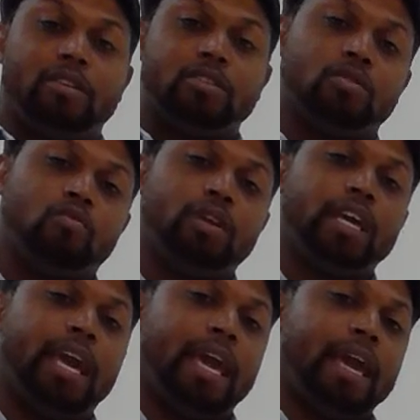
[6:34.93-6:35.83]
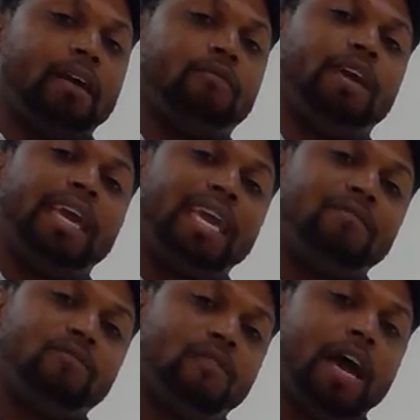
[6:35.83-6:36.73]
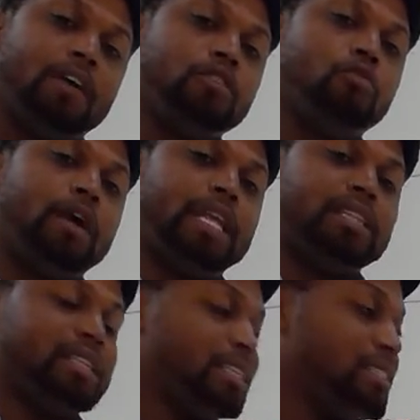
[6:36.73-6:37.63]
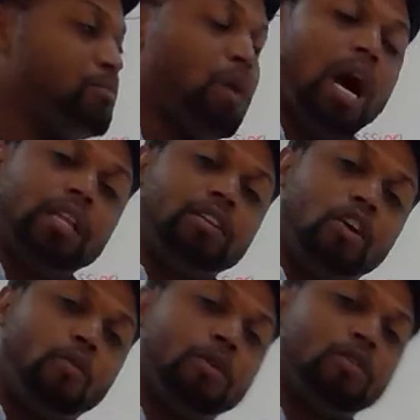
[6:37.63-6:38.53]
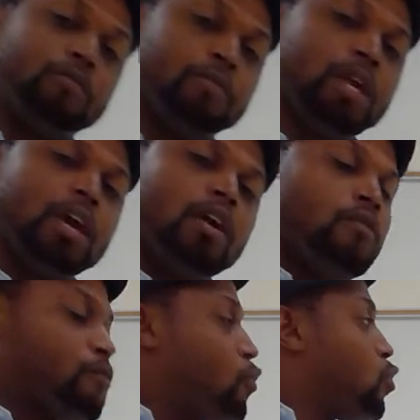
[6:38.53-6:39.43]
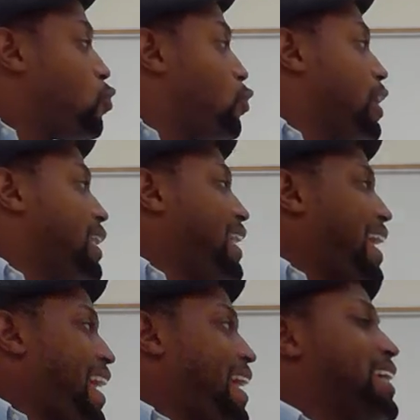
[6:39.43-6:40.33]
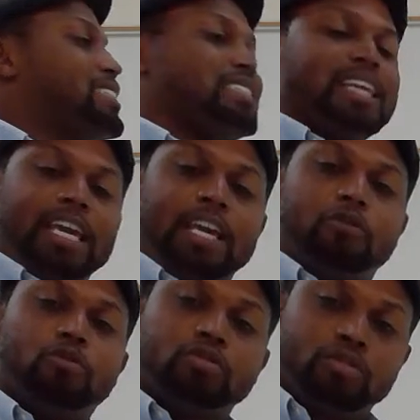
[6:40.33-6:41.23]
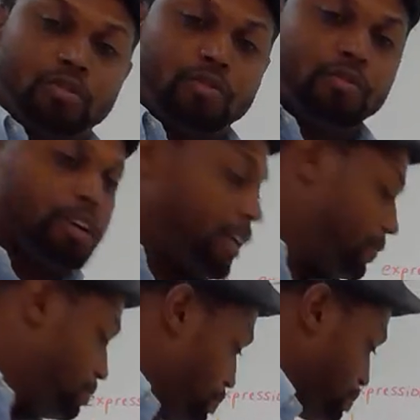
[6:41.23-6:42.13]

it. We have evaluated this polynomial for when x equals 3.